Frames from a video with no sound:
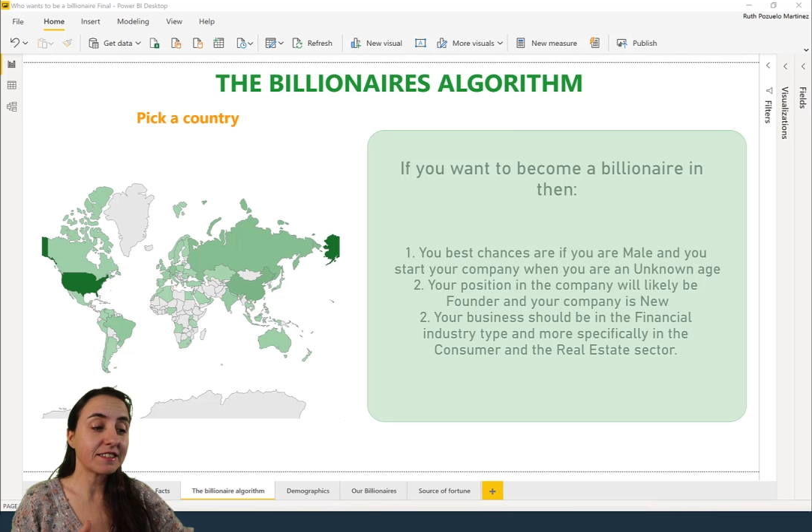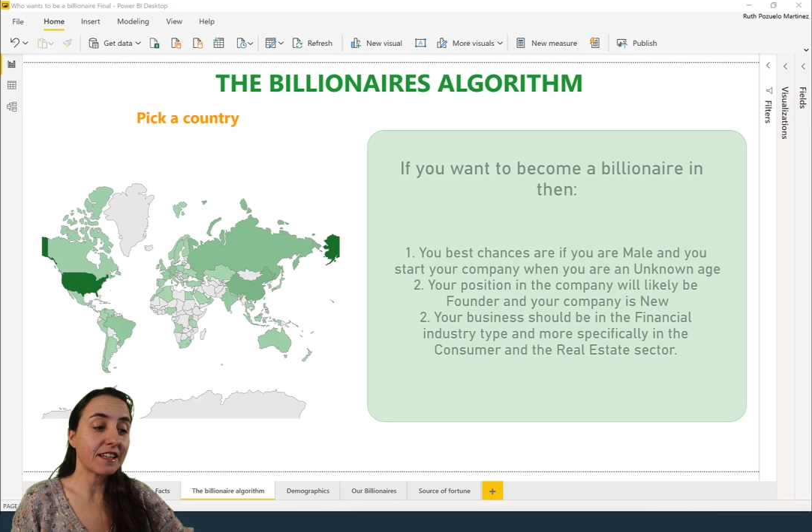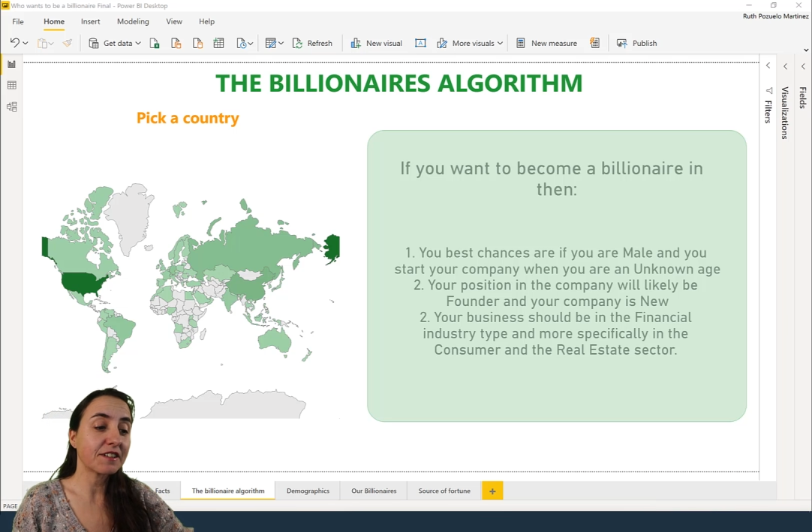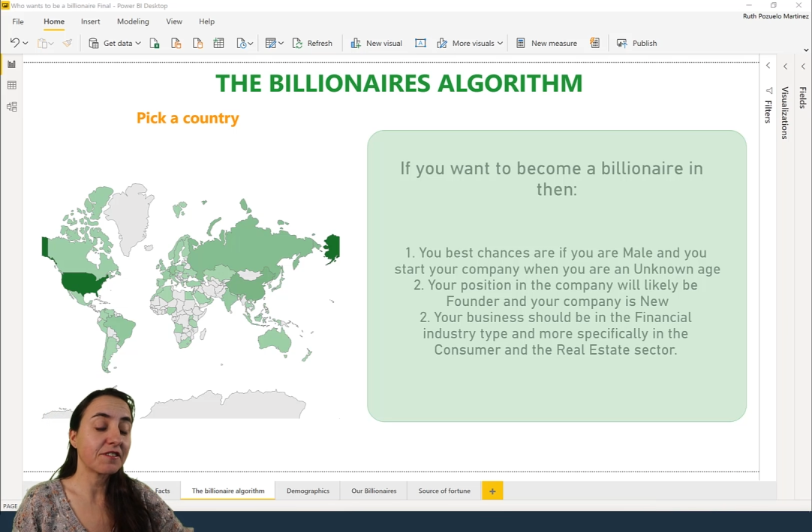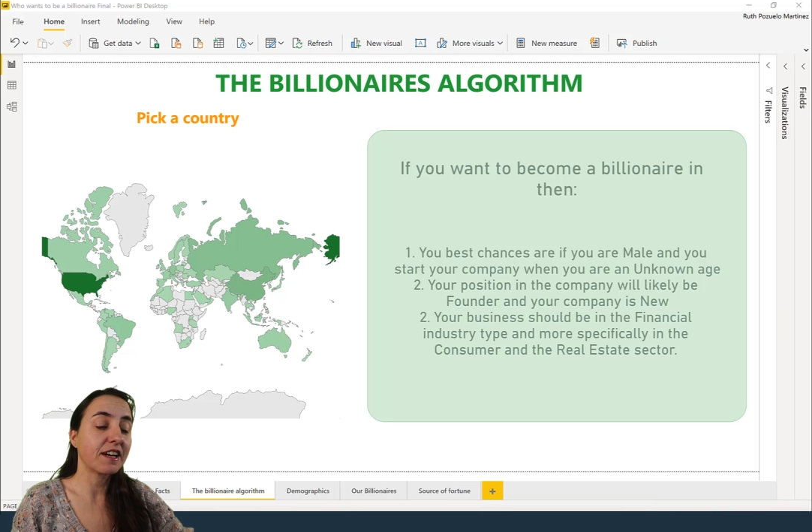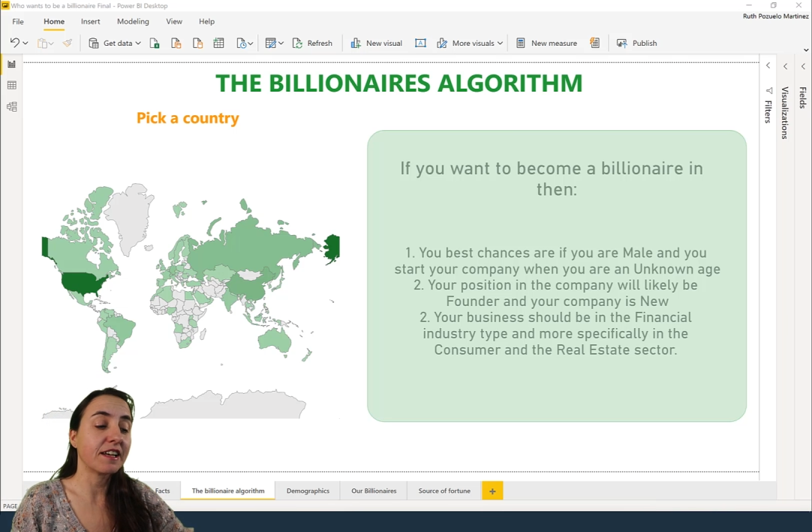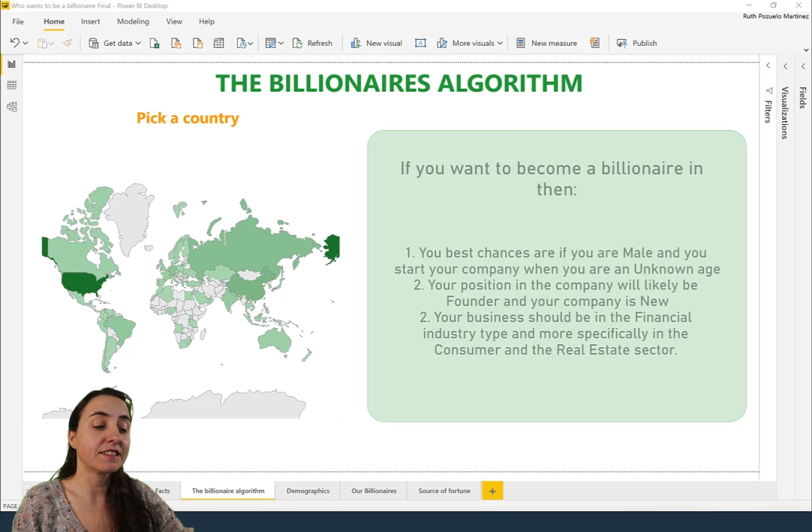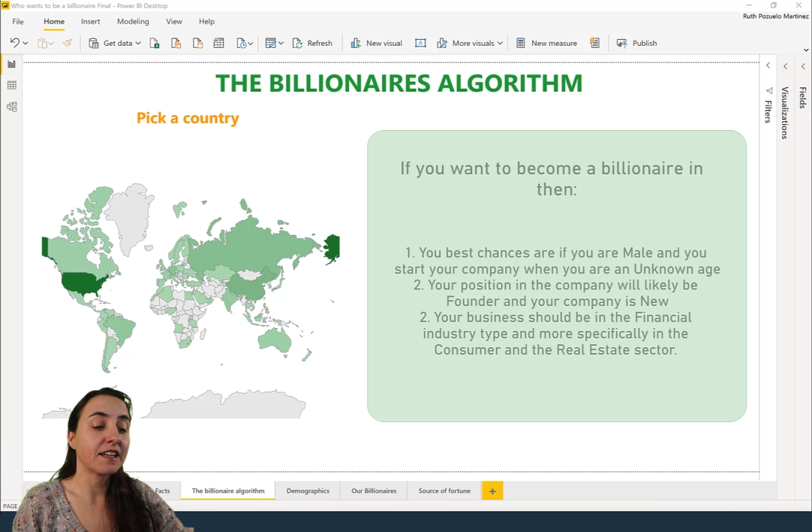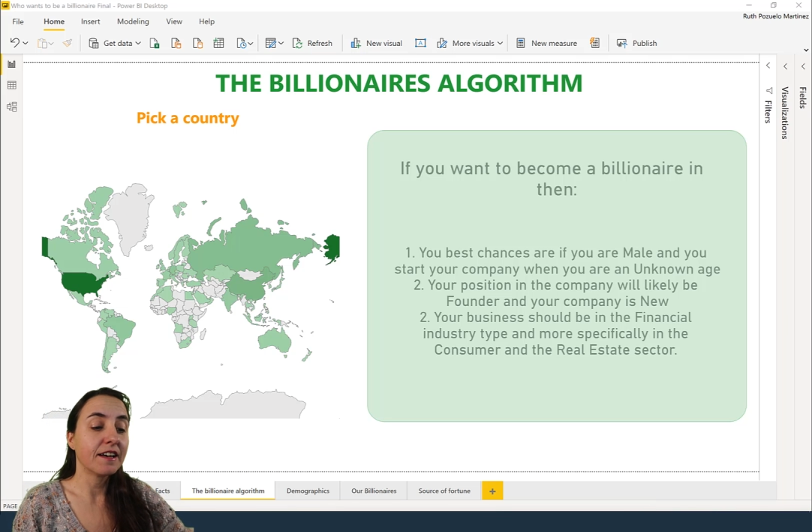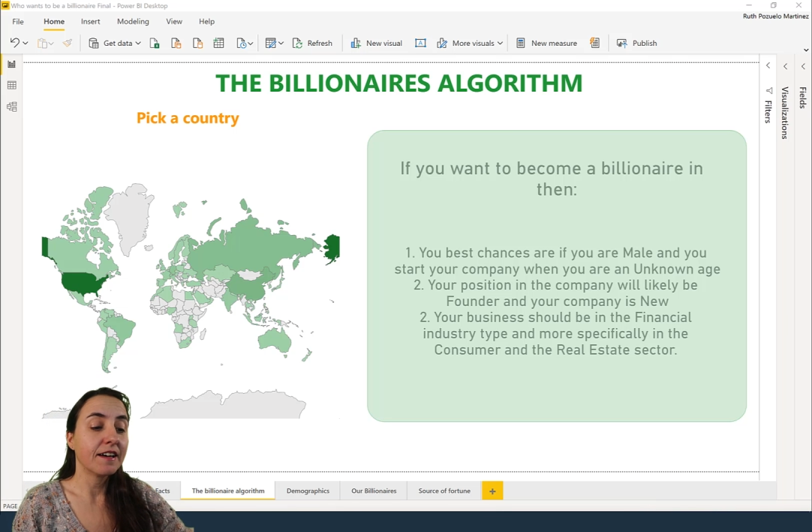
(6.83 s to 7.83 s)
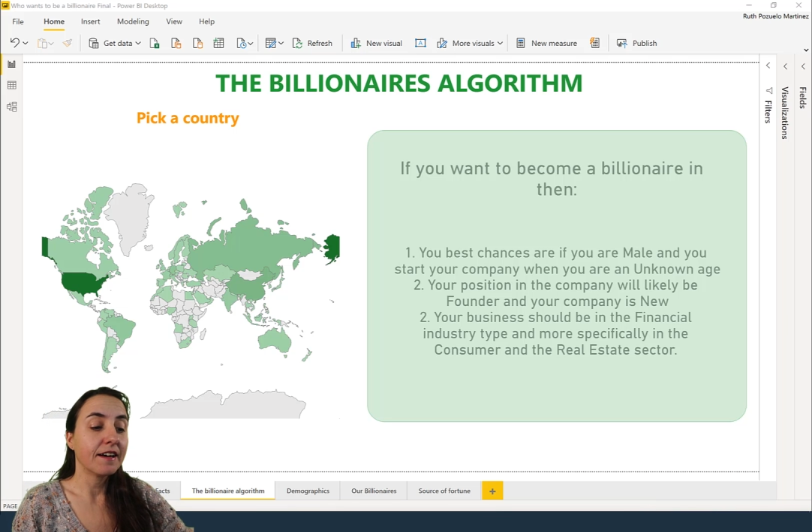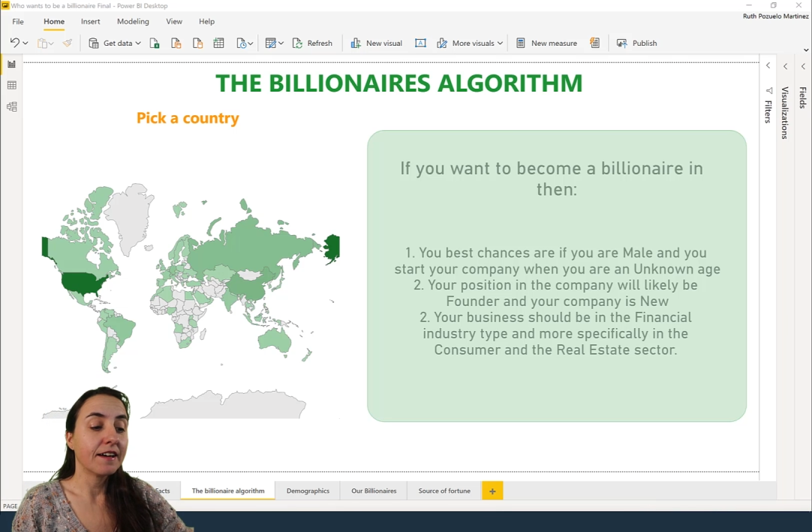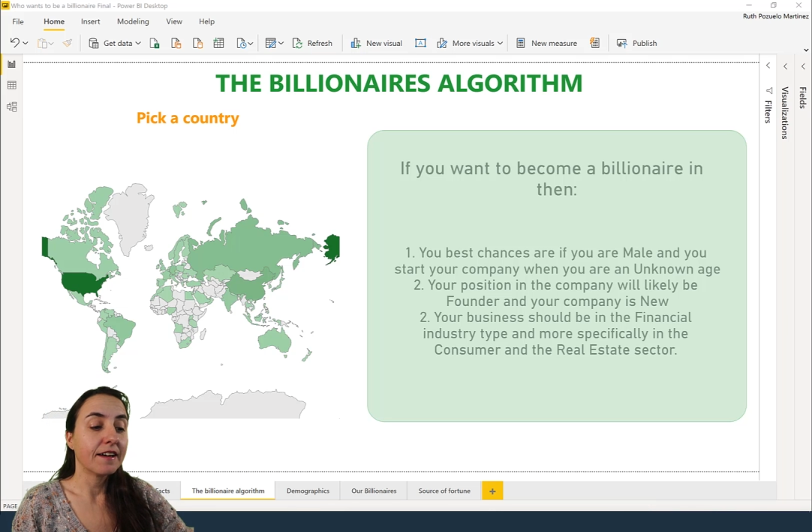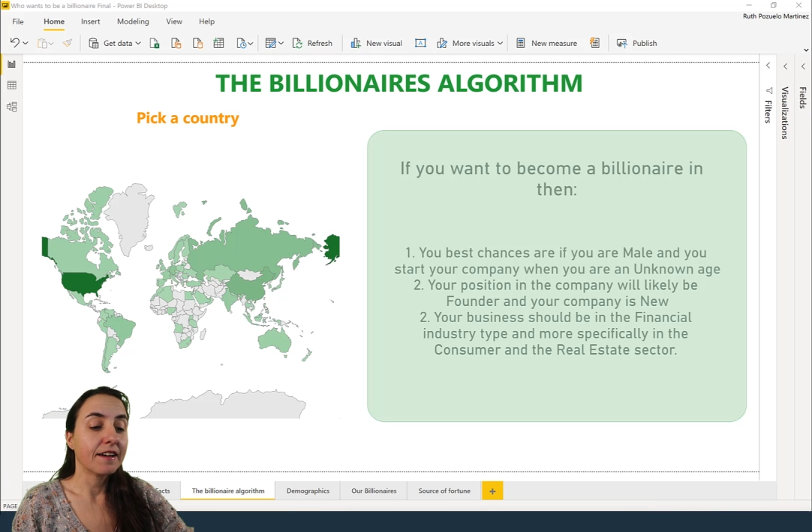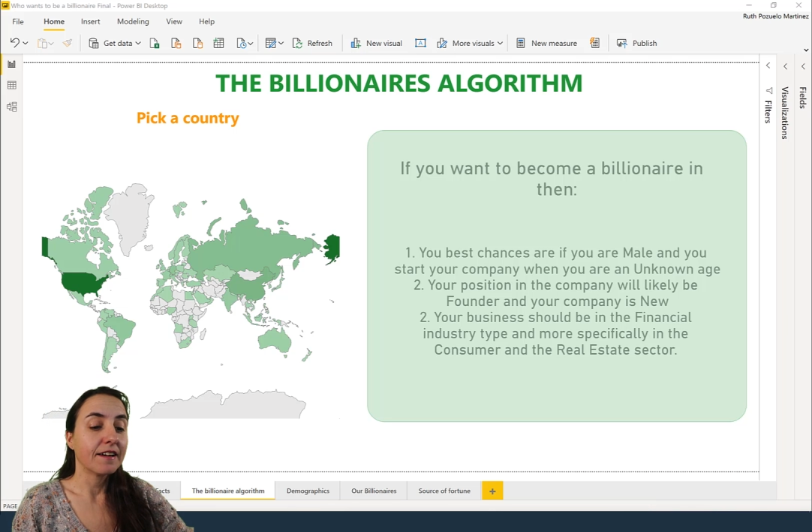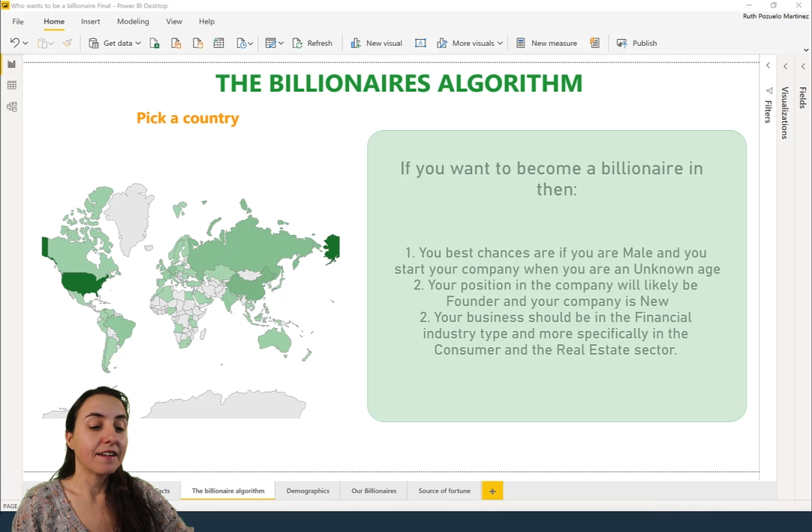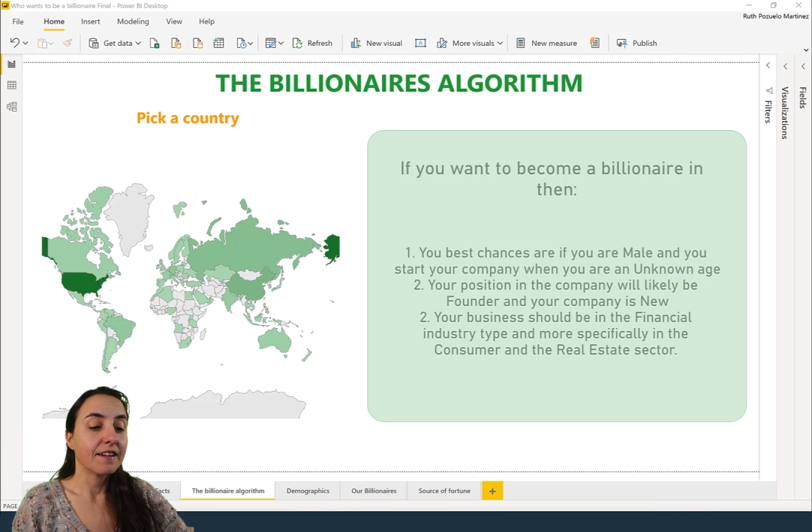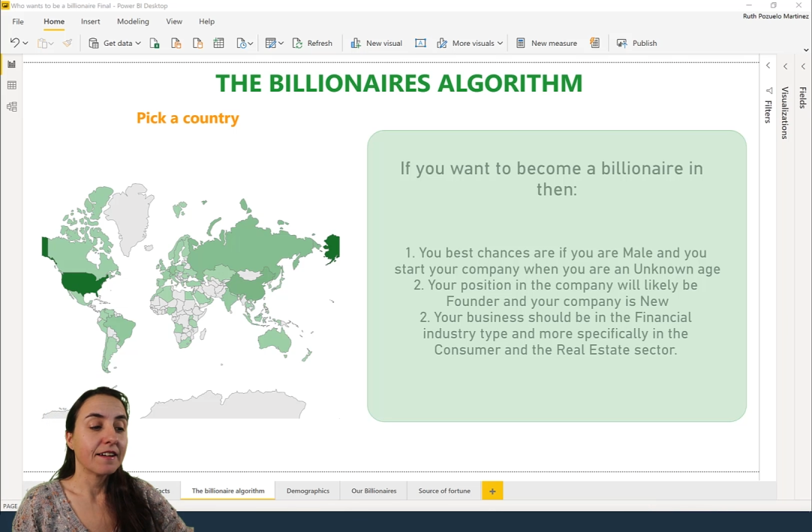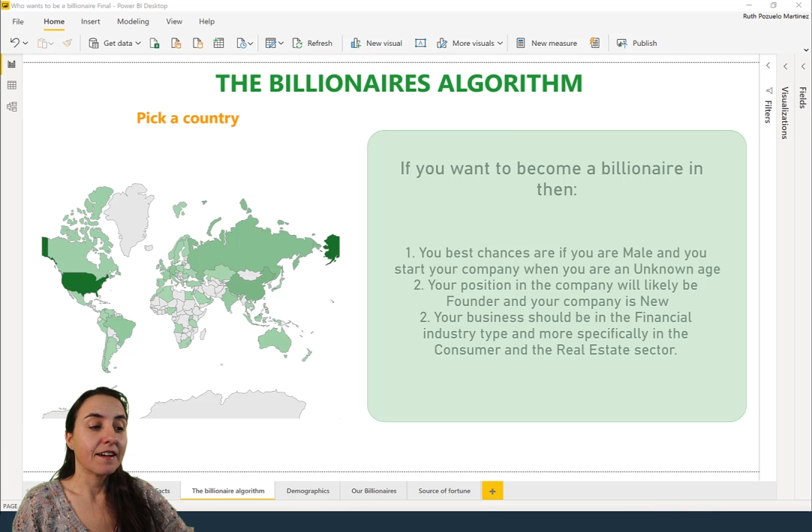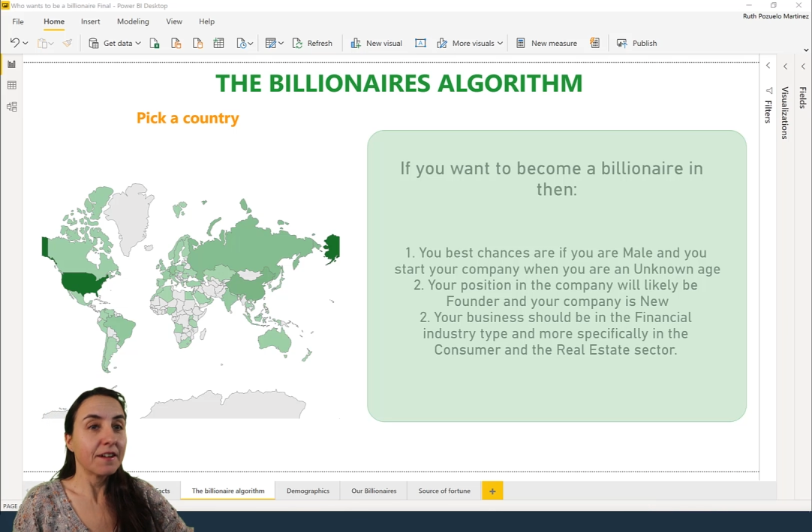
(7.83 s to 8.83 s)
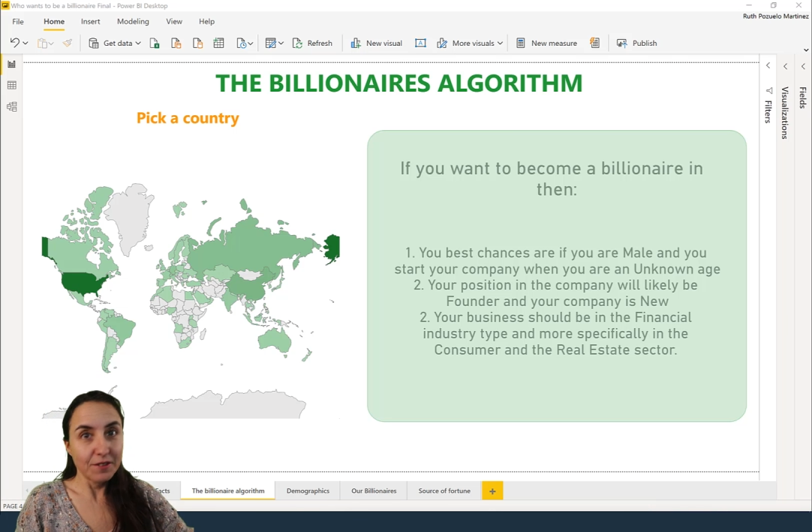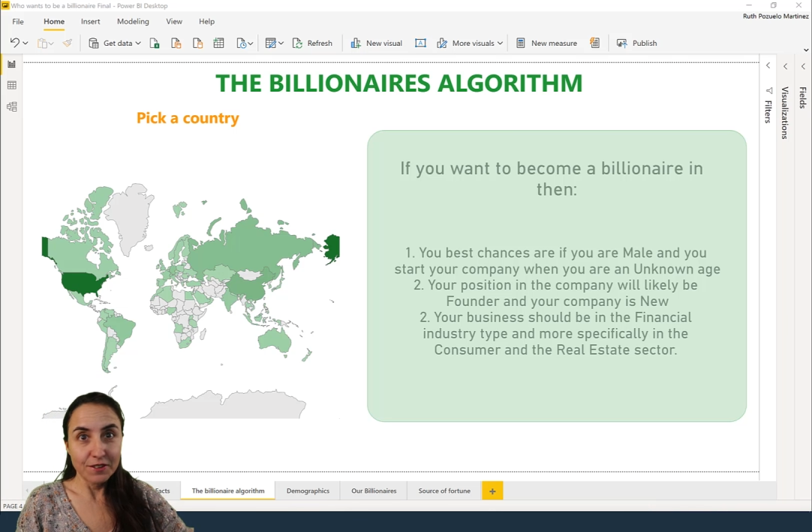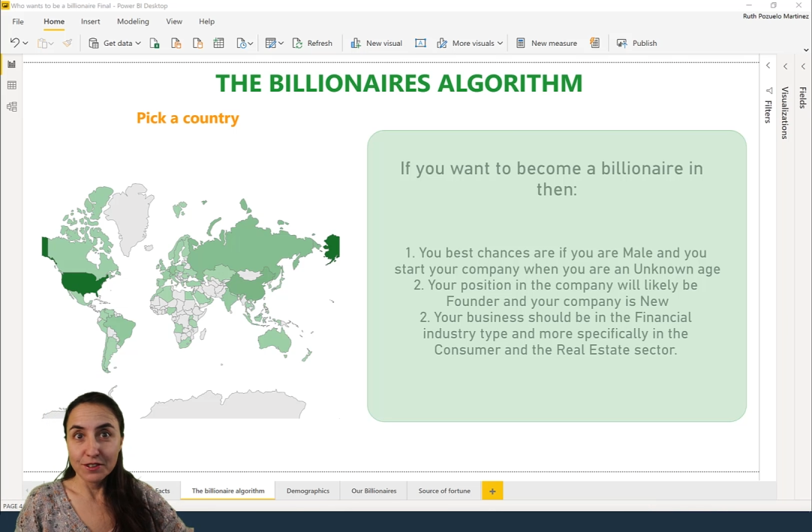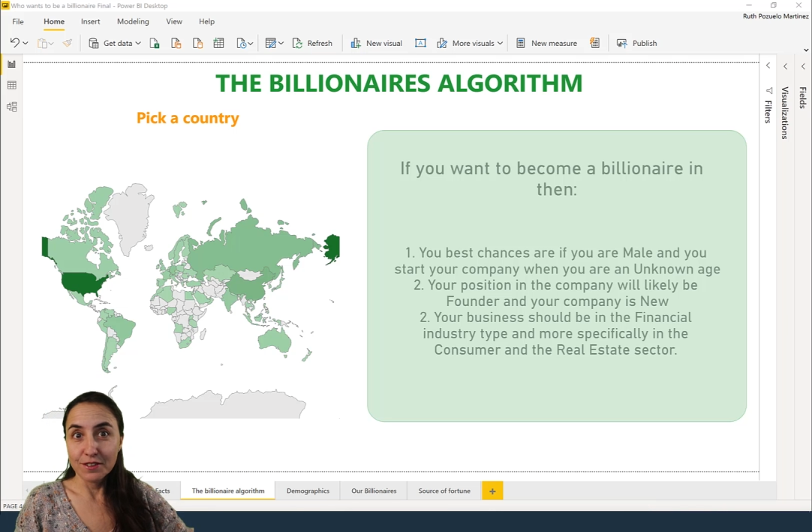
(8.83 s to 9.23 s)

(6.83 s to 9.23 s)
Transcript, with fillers: DAX Fridays, I'm gonna